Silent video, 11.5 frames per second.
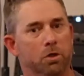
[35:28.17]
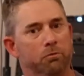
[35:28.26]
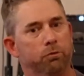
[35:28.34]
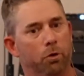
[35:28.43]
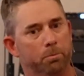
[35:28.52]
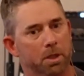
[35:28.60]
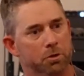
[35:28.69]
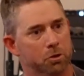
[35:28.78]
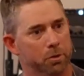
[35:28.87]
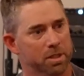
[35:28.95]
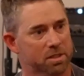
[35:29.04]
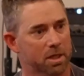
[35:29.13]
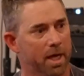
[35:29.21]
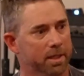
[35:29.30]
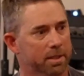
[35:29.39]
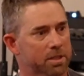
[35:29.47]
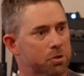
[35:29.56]
conformed unto his
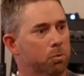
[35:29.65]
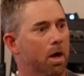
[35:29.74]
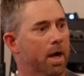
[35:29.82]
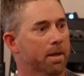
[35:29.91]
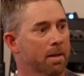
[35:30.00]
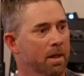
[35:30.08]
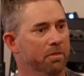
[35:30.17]
likeness. Why?